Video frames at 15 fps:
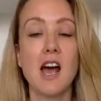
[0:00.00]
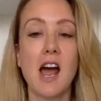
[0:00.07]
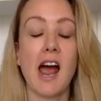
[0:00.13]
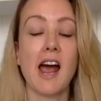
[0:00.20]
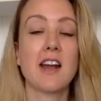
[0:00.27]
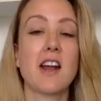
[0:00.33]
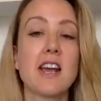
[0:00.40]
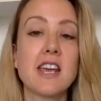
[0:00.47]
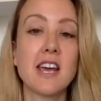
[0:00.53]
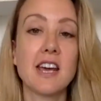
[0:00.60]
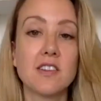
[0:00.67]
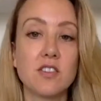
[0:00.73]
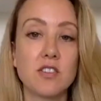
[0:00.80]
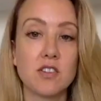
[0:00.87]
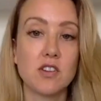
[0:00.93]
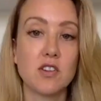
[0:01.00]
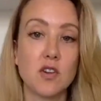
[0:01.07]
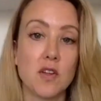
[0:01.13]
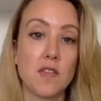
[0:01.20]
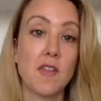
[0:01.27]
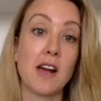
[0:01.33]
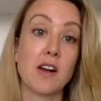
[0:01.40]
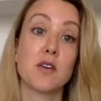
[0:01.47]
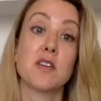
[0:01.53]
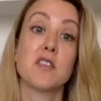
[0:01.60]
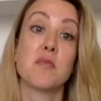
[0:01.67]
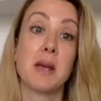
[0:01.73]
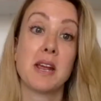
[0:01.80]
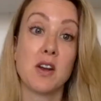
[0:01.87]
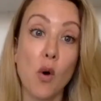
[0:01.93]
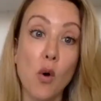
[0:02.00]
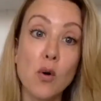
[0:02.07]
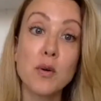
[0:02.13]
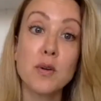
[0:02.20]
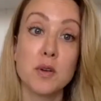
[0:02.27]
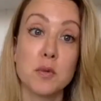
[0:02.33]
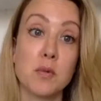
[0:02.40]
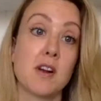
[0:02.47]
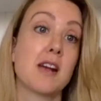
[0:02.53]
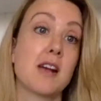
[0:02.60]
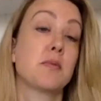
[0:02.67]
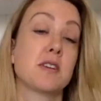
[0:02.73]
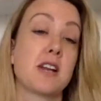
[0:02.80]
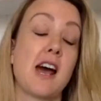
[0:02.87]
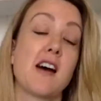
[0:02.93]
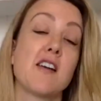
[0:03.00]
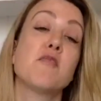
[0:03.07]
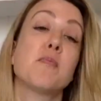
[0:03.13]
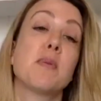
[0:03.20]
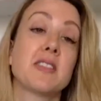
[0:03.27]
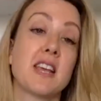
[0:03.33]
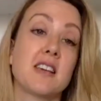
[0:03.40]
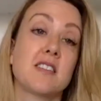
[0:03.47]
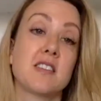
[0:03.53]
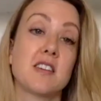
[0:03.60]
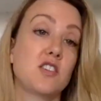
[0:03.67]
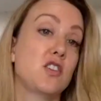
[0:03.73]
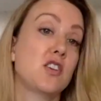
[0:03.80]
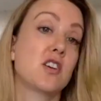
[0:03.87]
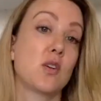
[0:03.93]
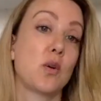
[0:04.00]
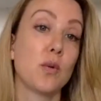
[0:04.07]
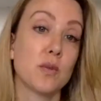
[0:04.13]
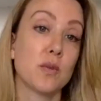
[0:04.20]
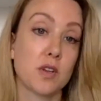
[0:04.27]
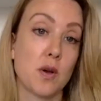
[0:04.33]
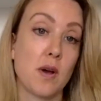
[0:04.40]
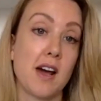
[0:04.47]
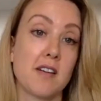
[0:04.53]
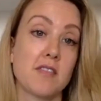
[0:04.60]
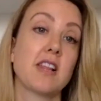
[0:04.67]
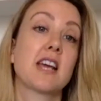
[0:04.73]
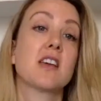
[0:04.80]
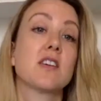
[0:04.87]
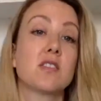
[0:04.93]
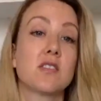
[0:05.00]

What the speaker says: And I guess, that could have been all you were able to have, but they said you can also have like